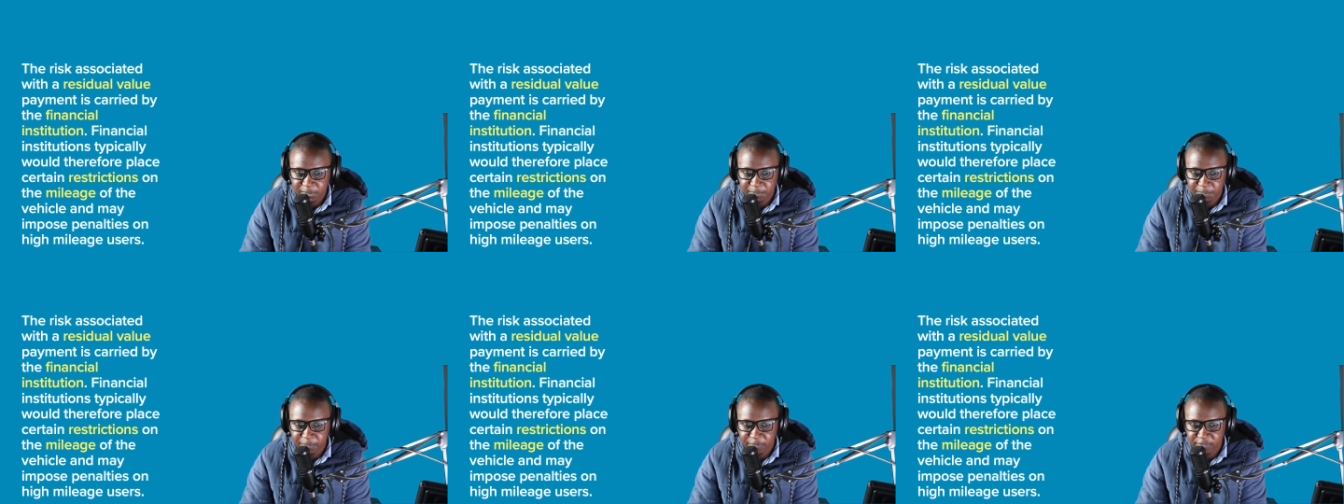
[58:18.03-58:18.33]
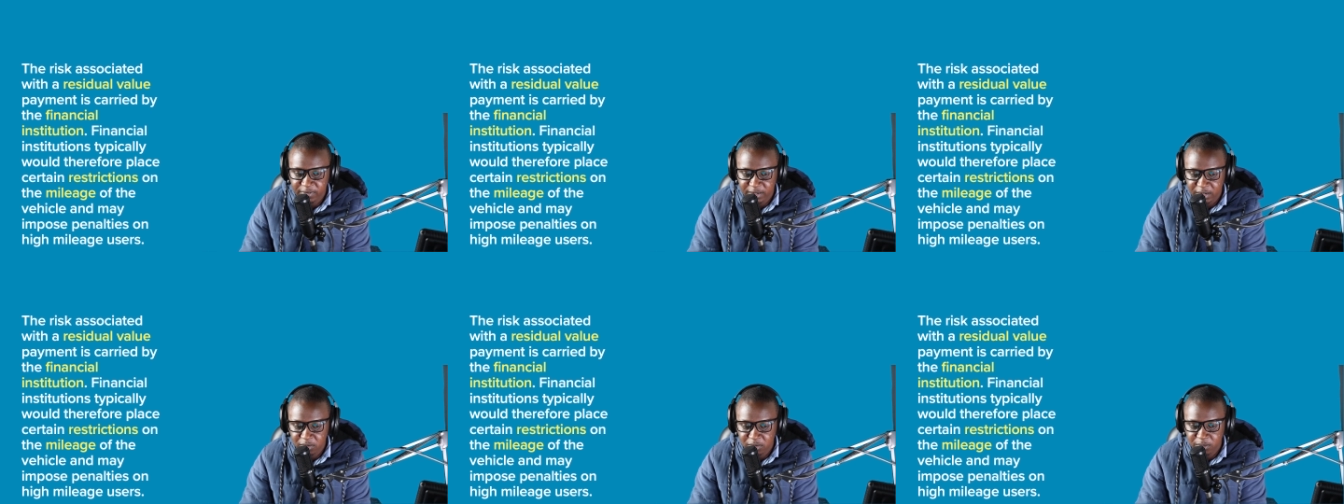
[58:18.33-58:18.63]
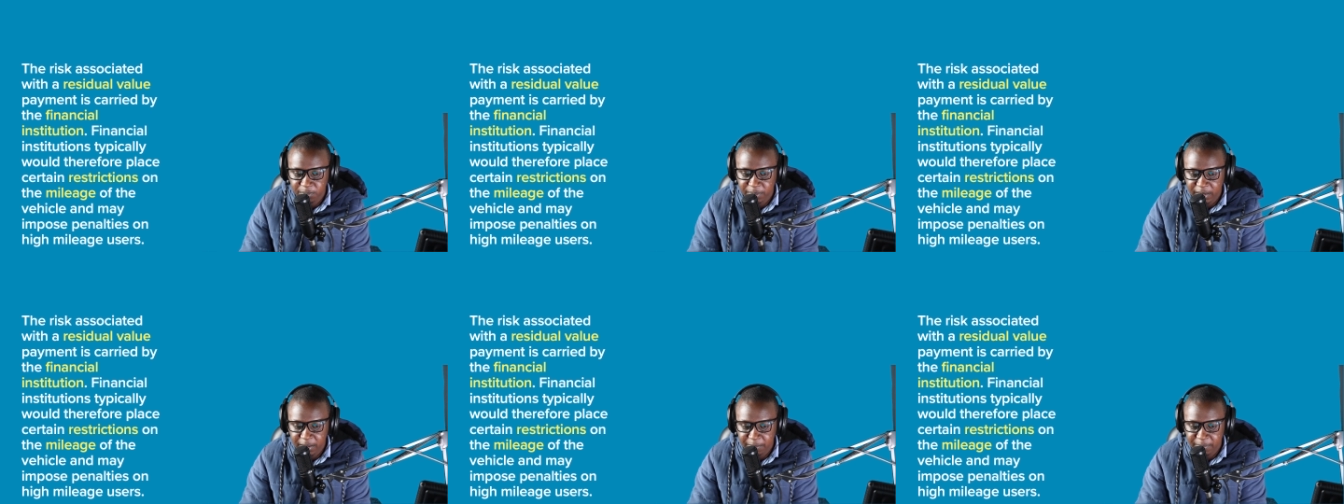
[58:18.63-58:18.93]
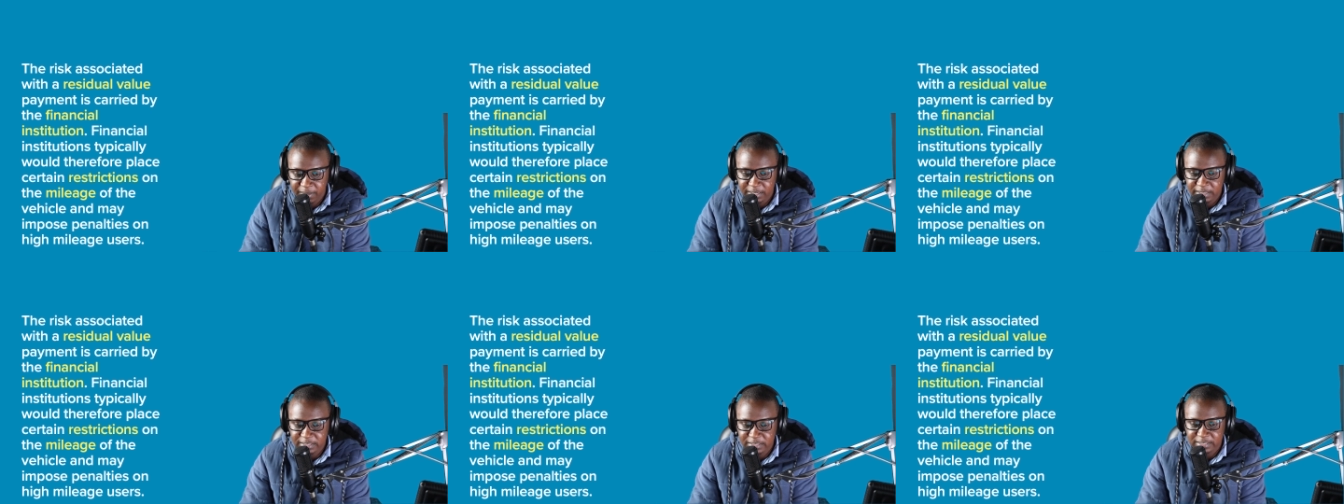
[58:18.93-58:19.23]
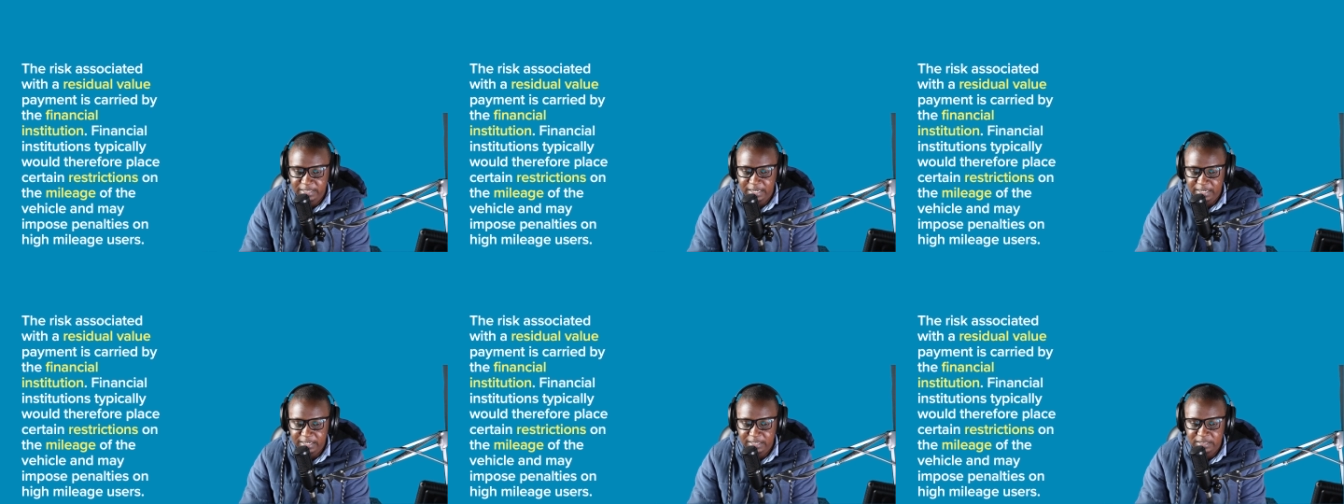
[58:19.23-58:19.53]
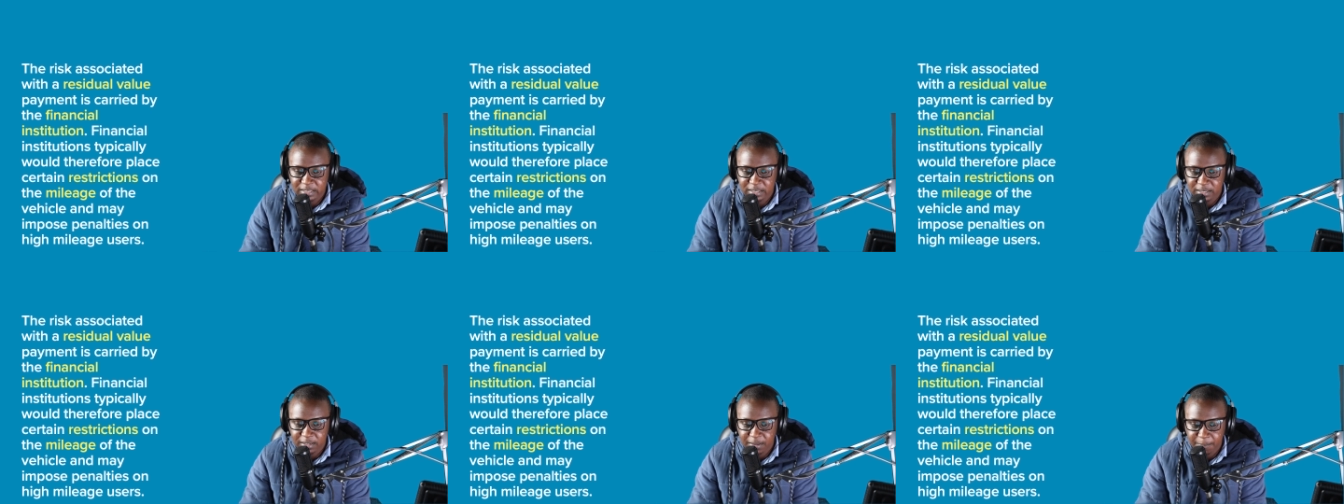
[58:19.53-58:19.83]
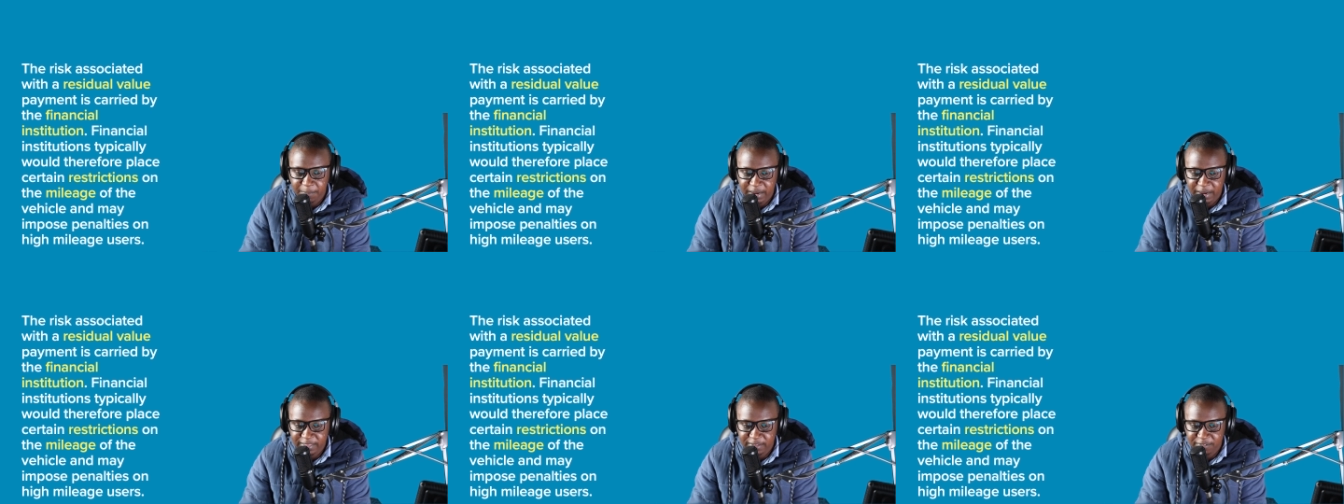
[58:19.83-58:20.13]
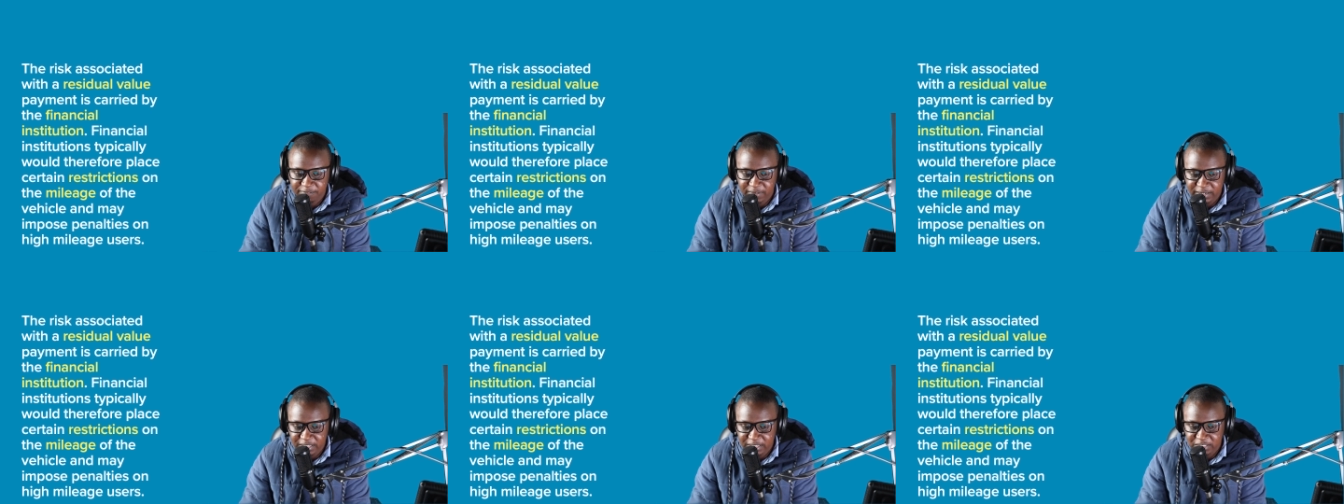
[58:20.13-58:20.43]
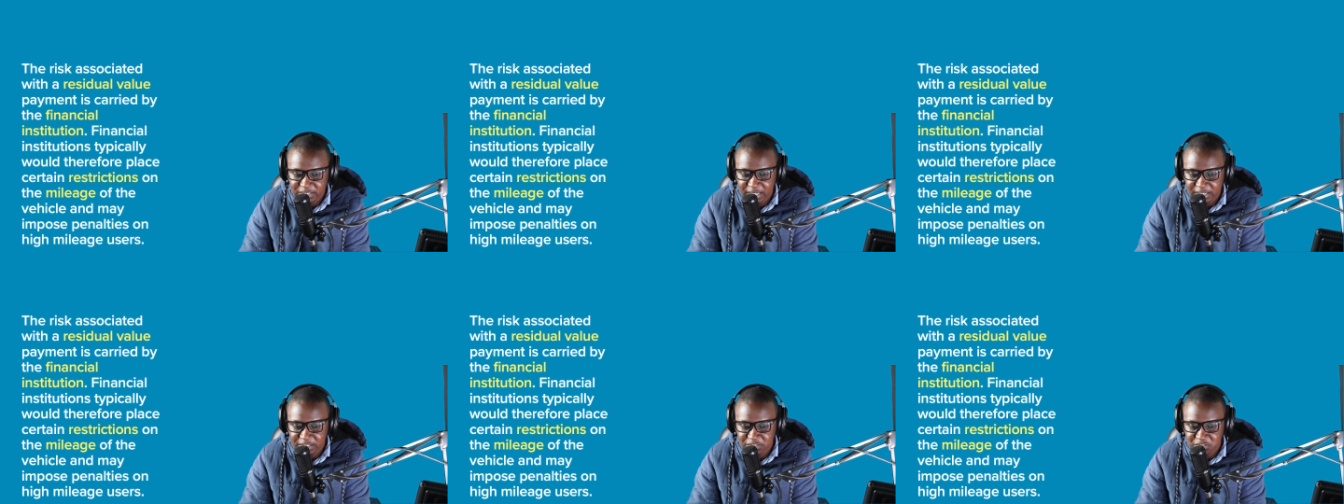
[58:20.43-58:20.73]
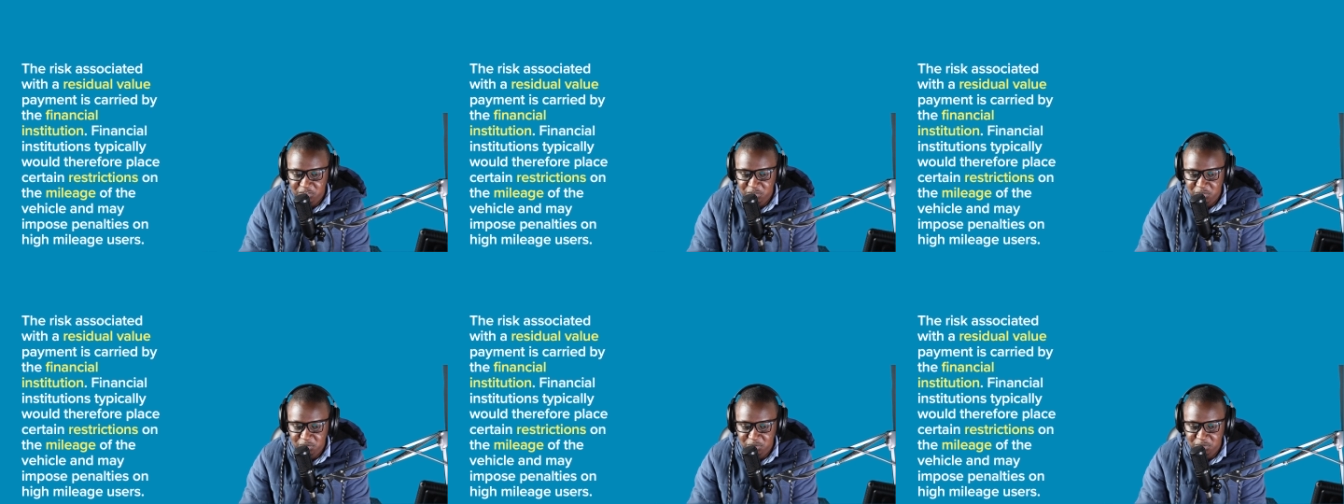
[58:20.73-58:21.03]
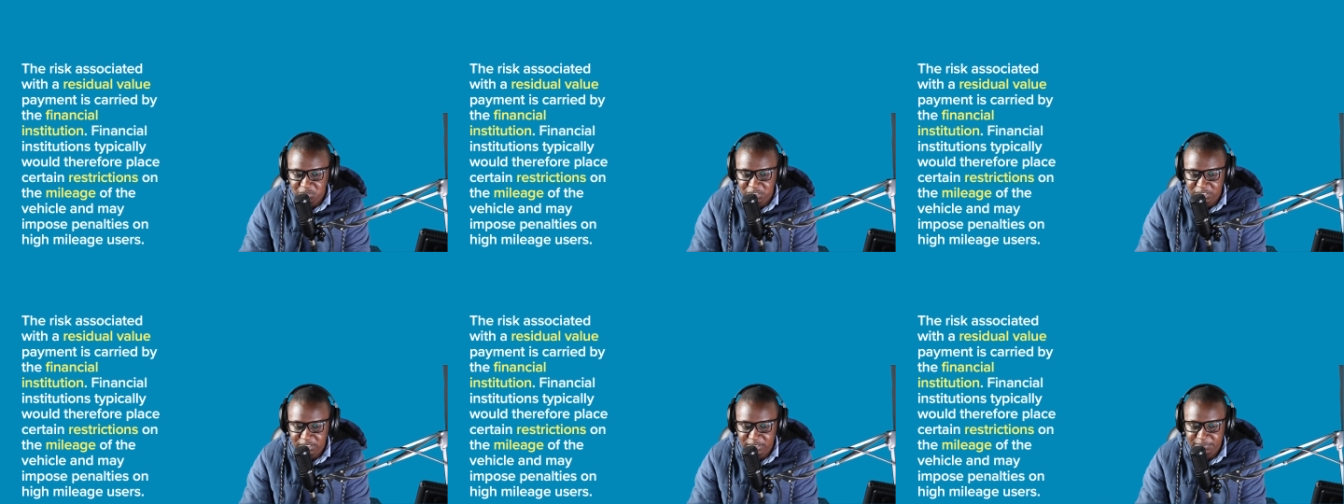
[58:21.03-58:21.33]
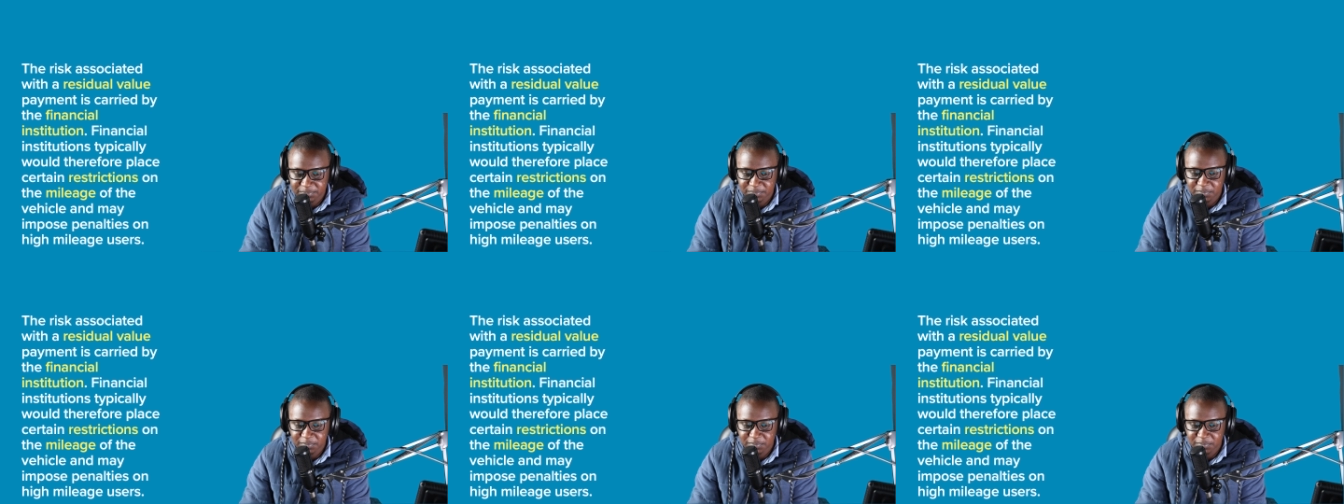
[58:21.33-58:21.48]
value payment is carried by the financial institution.